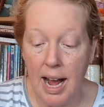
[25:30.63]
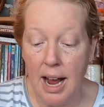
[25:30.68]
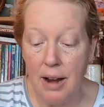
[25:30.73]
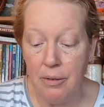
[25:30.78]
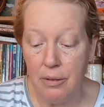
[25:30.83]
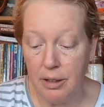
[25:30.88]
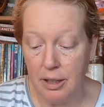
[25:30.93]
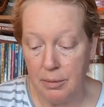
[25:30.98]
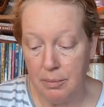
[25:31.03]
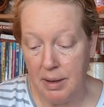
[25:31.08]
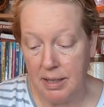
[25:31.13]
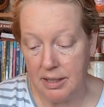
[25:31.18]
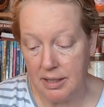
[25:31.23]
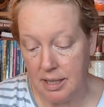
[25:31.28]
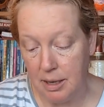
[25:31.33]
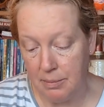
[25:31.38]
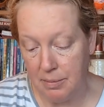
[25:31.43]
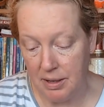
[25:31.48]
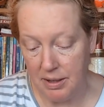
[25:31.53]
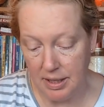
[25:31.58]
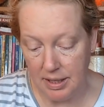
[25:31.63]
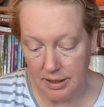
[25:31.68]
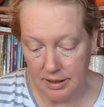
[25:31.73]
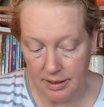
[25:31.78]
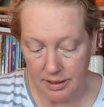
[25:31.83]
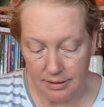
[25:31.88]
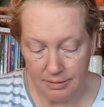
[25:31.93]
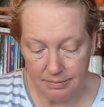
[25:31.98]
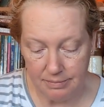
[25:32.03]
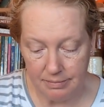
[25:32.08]
I really messed up on
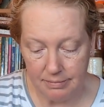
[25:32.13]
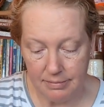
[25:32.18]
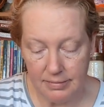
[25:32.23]
this.